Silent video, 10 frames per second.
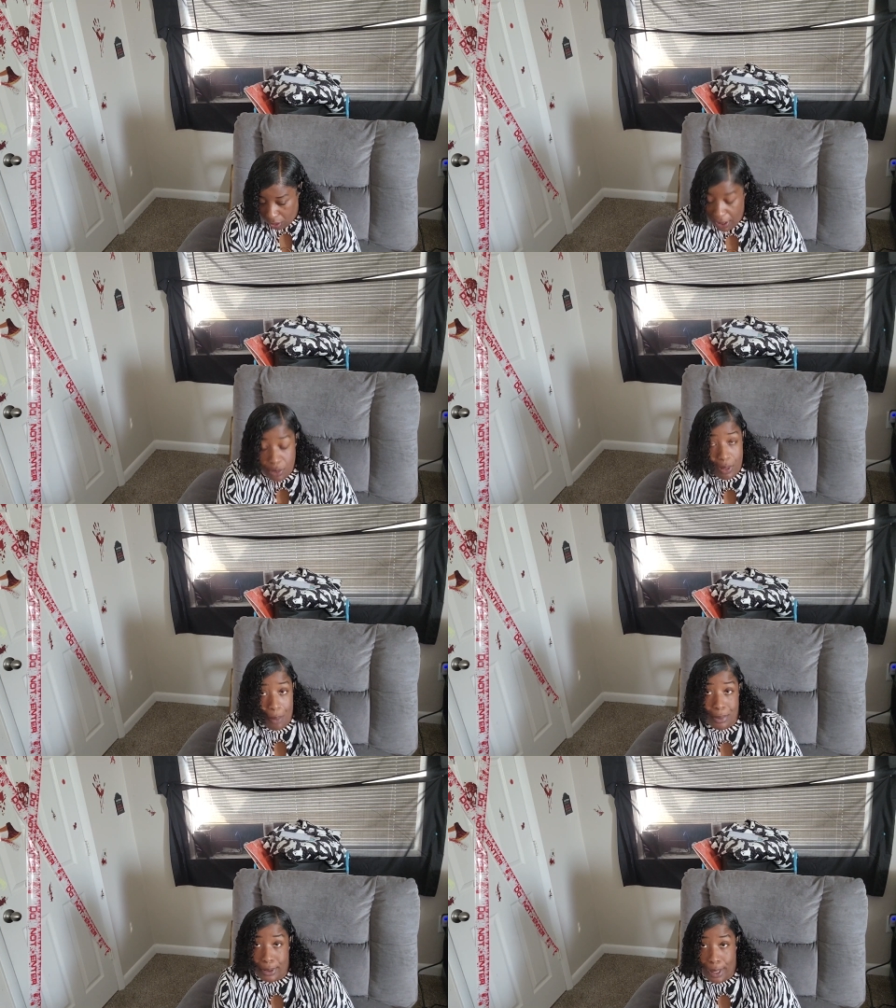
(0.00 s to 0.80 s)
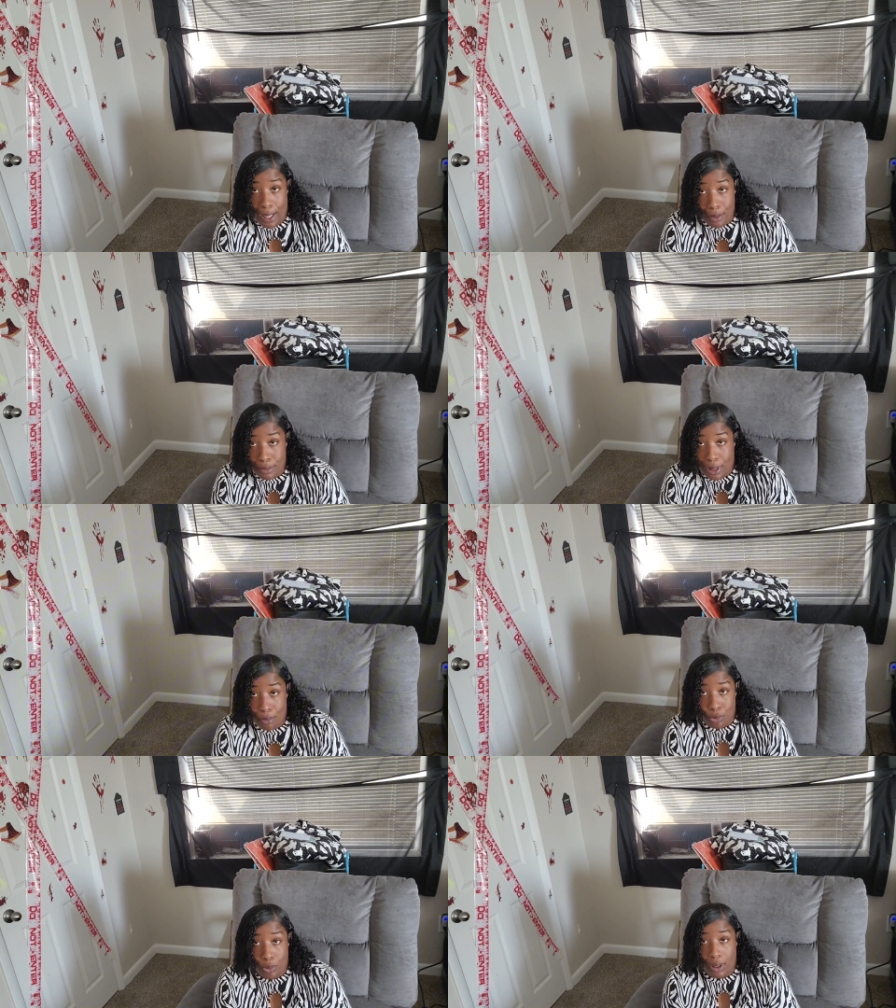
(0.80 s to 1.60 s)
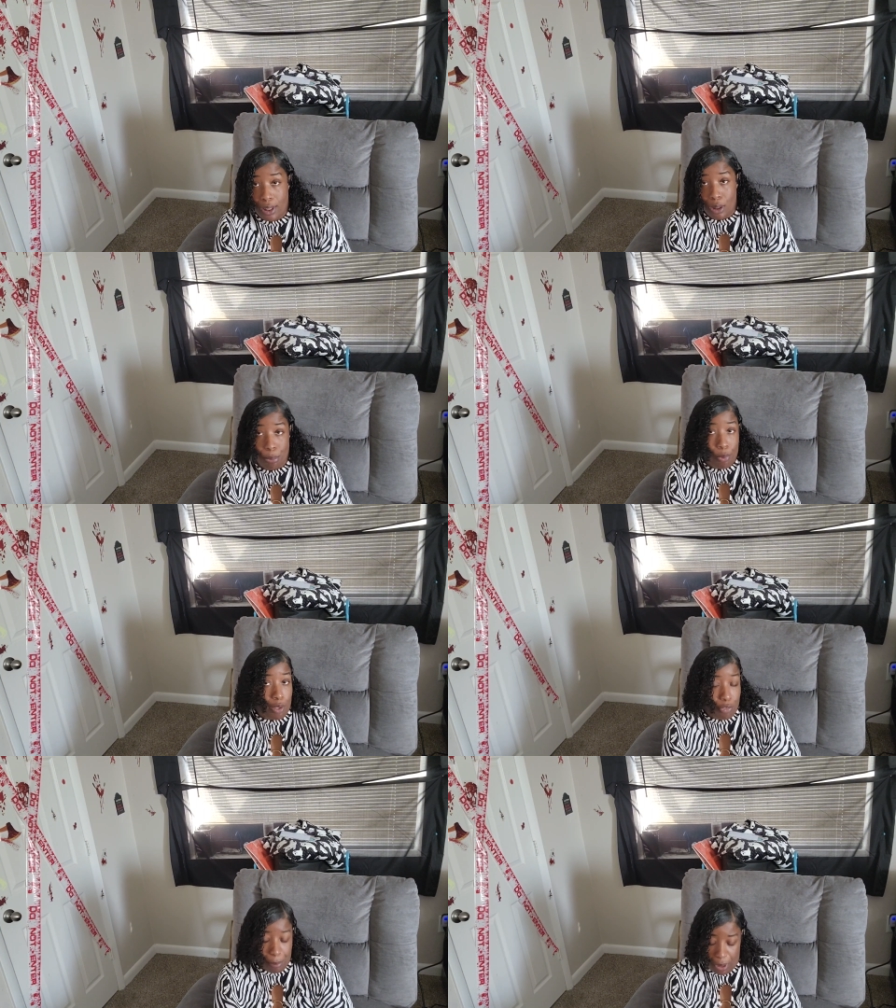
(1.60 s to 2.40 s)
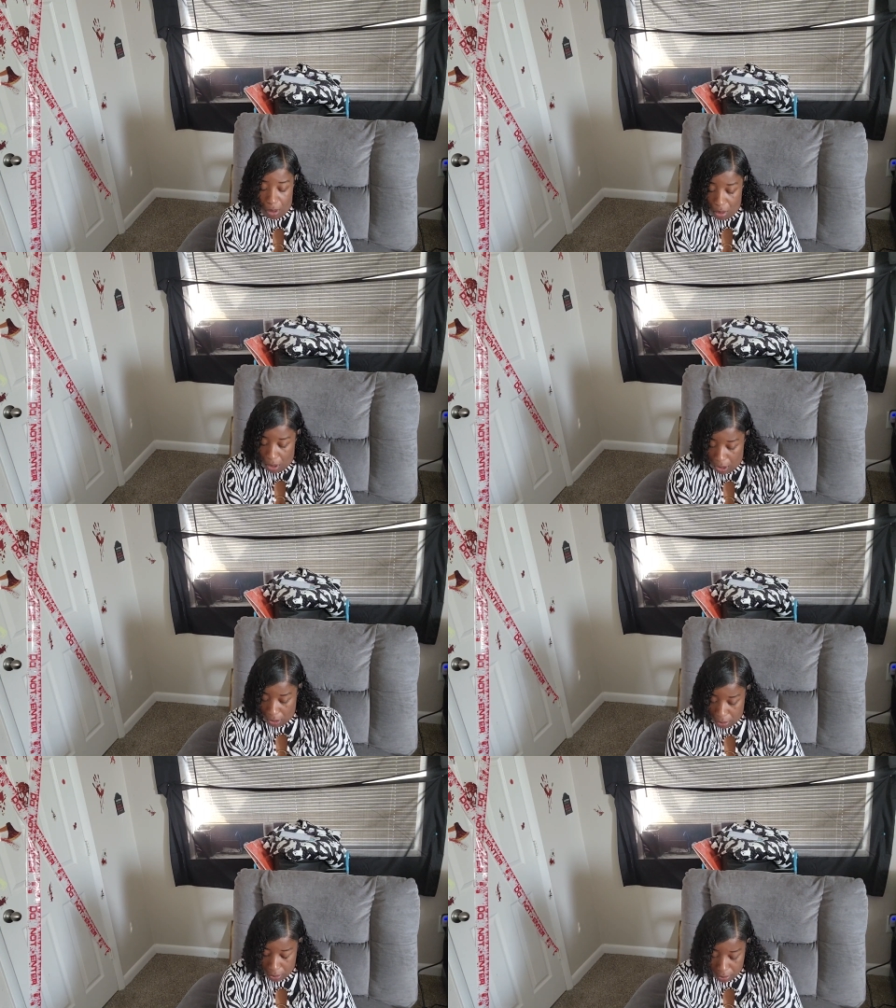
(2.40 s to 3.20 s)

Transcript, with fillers: that's what I was in AutoZone doing, getting a part for my car.